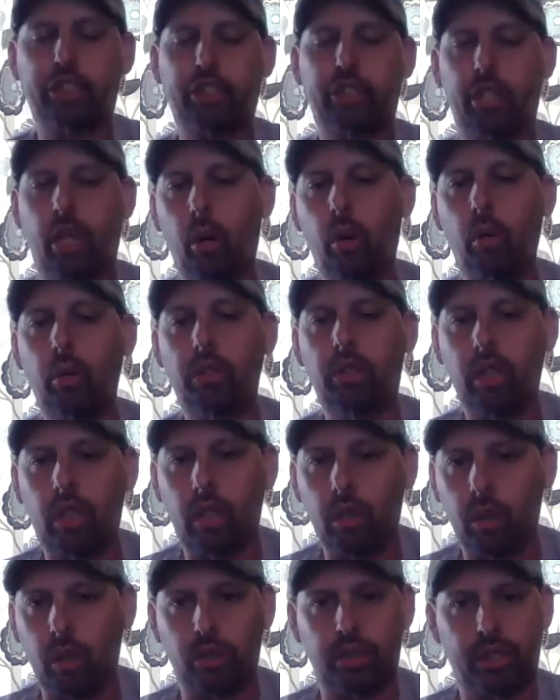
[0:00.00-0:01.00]
so
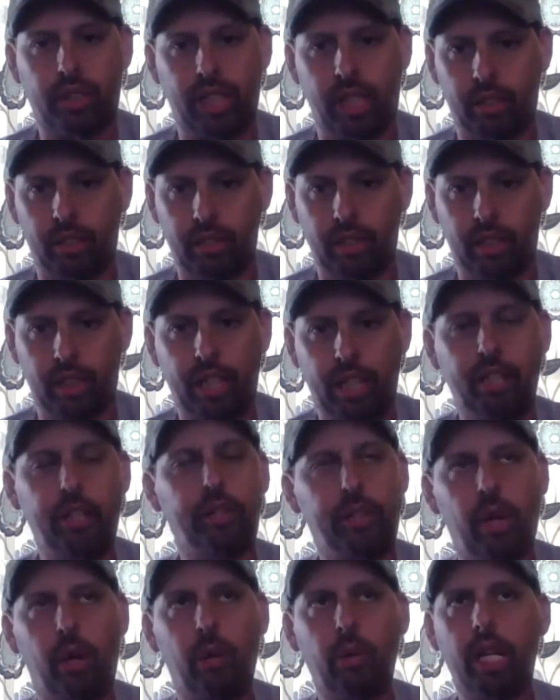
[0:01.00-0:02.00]
dull sounding, and you
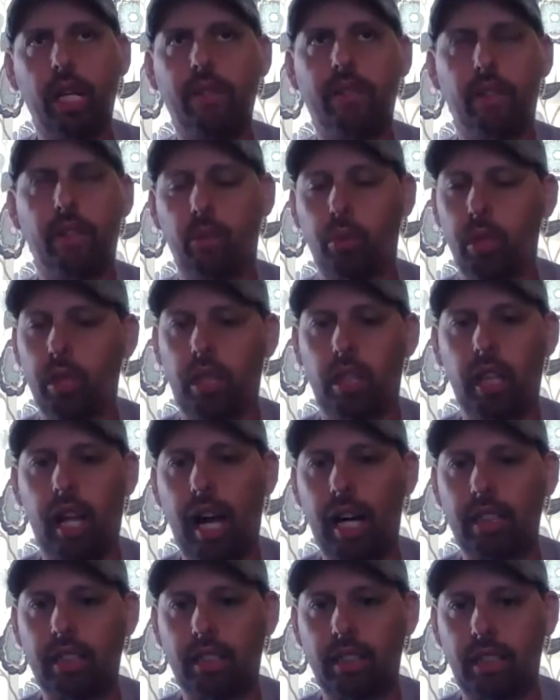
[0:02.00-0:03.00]
don't even
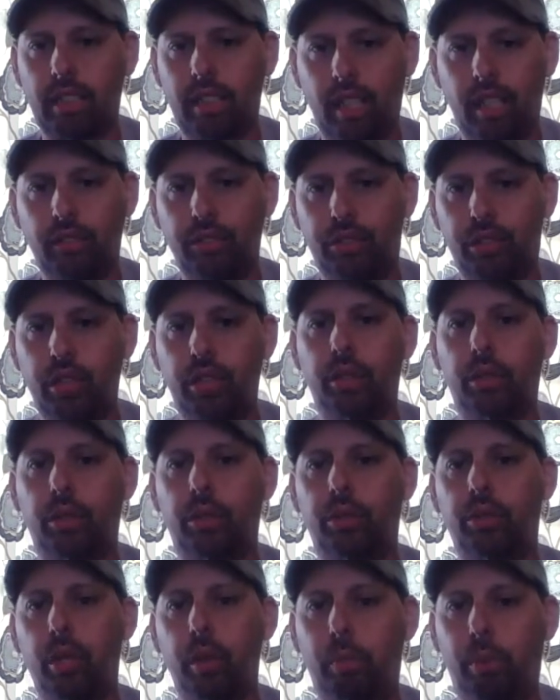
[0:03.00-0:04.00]
realize it until
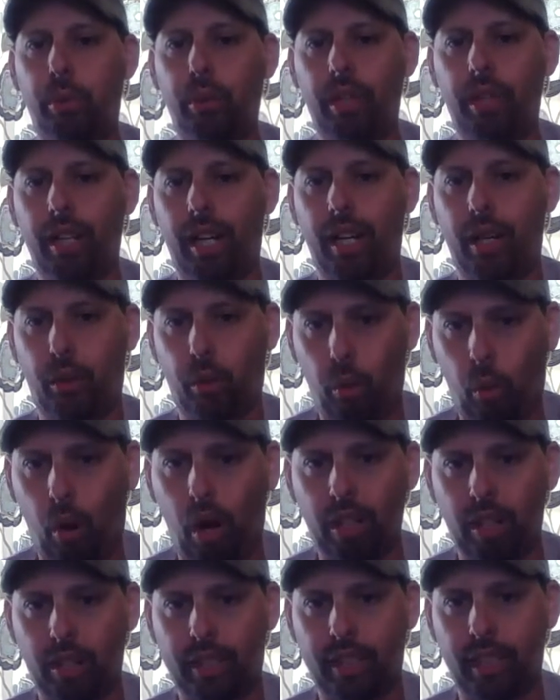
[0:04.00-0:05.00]
you put a
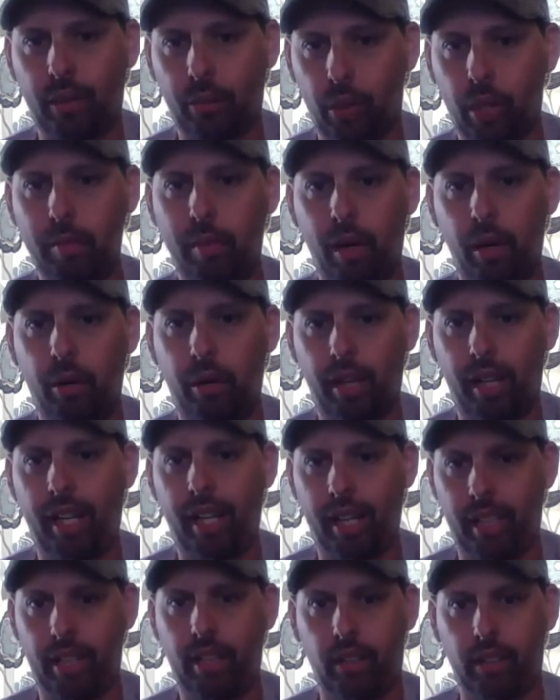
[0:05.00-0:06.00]
quality Remo
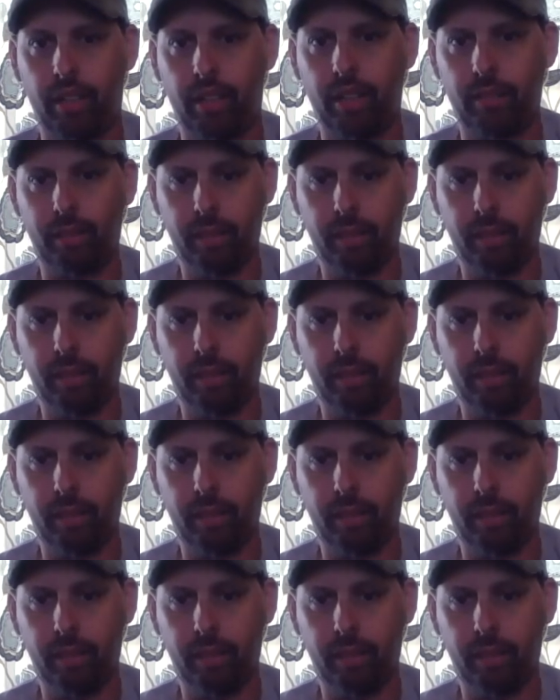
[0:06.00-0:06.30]
head on it.